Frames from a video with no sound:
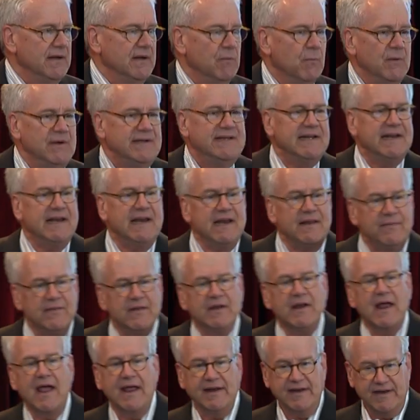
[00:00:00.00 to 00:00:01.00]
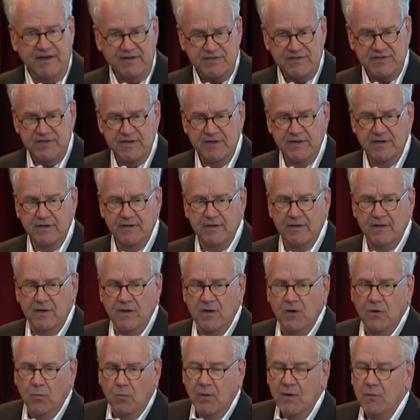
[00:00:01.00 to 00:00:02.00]
We did it in the 90s
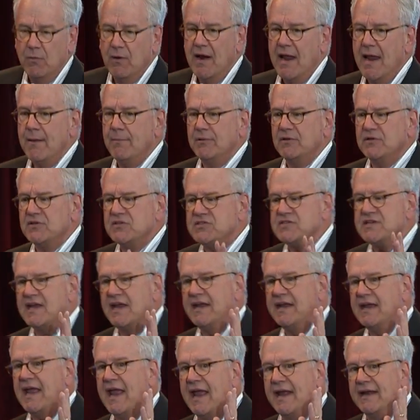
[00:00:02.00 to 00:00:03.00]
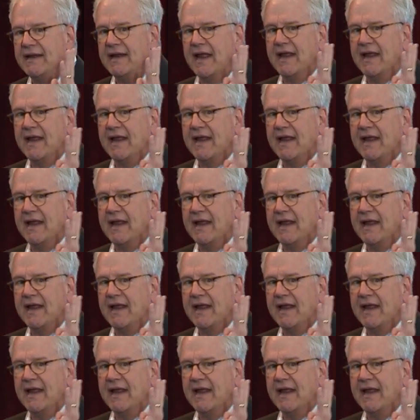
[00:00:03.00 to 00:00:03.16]
we were able to take an,